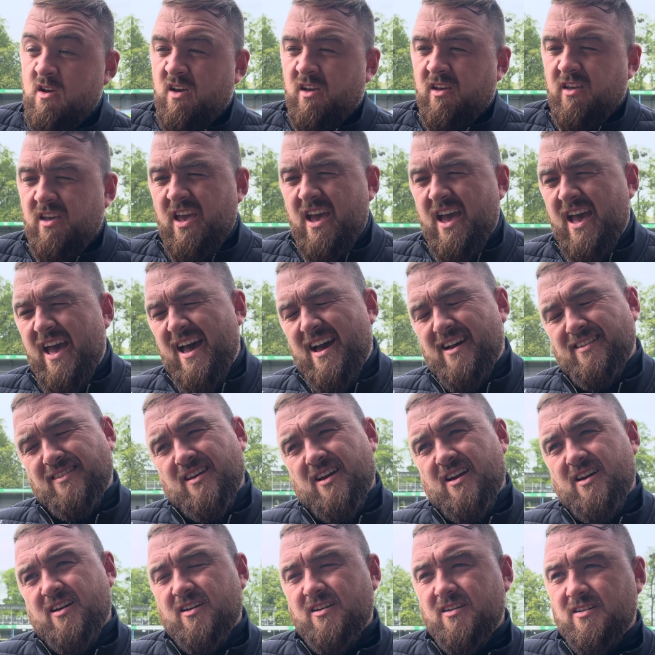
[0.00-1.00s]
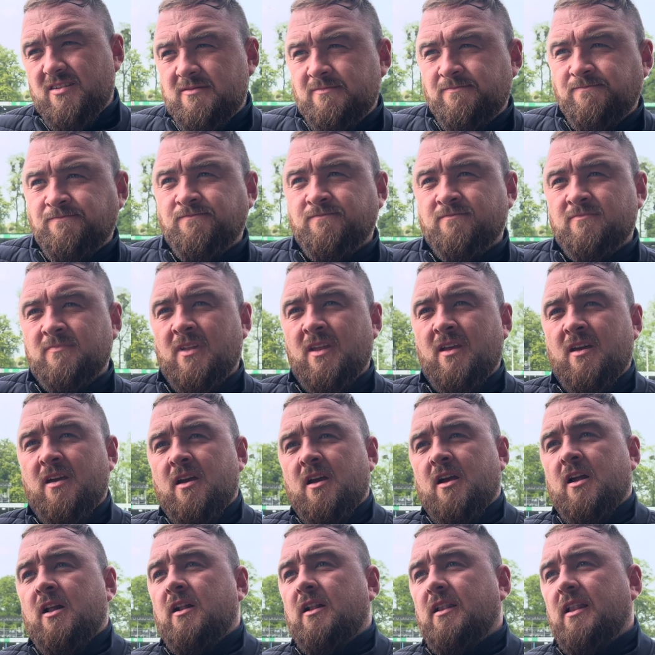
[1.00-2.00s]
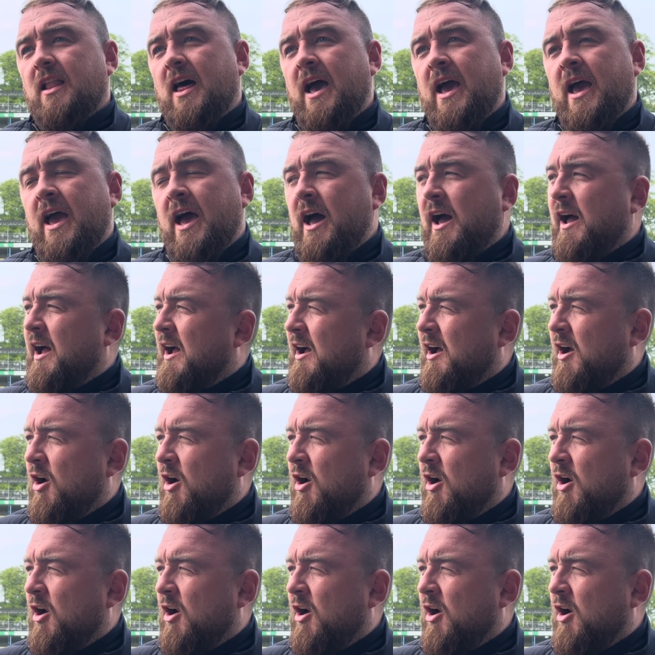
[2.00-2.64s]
Yeah, I